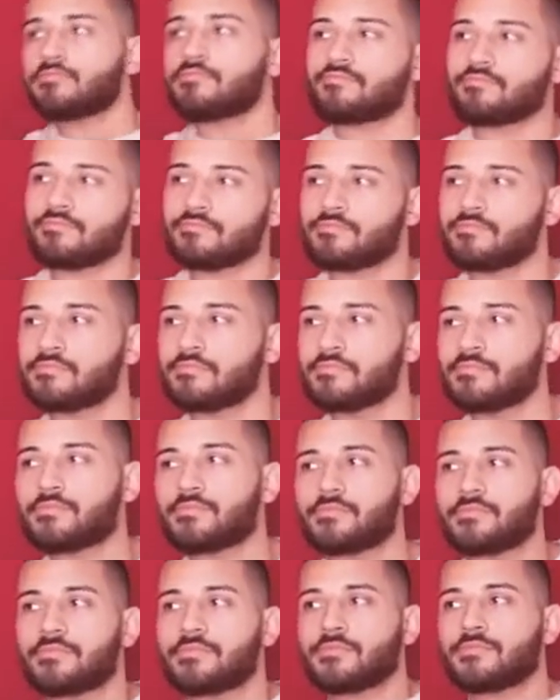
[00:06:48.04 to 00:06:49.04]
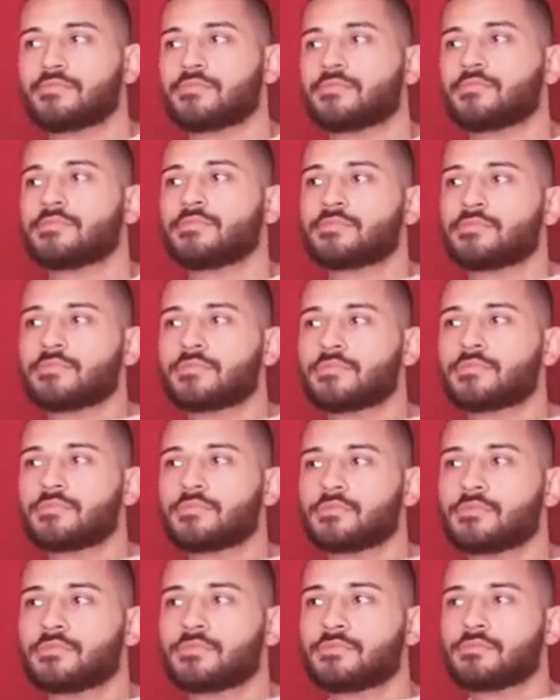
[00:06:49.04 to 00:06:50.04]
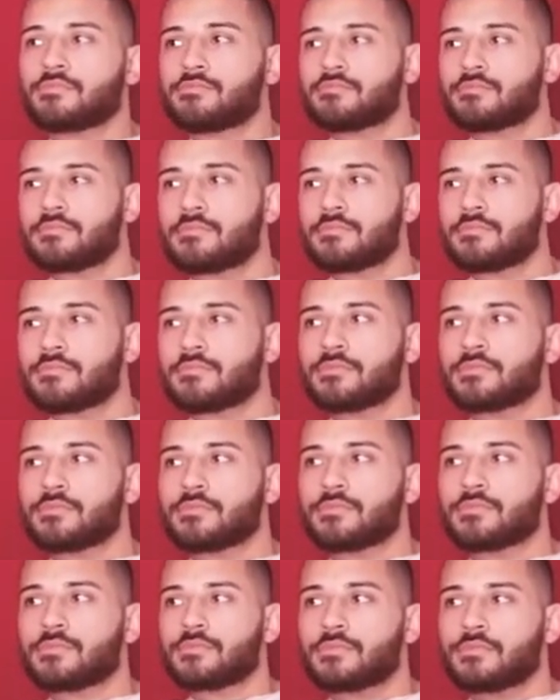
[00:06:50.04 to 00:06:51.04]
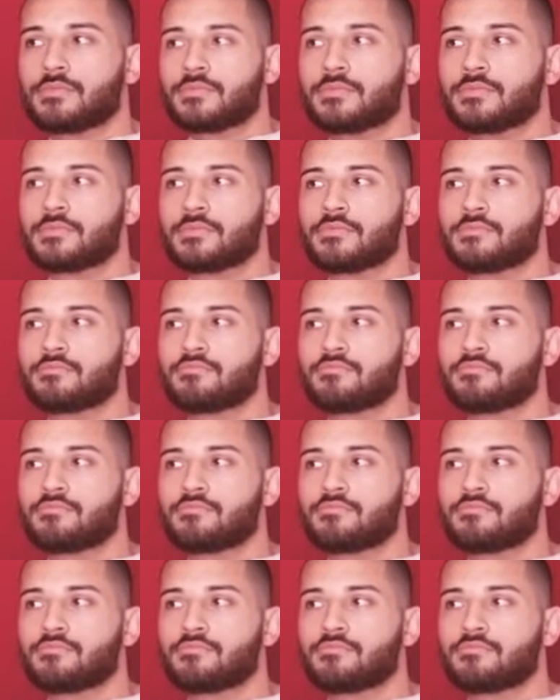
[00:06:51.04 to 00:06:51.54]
(silent)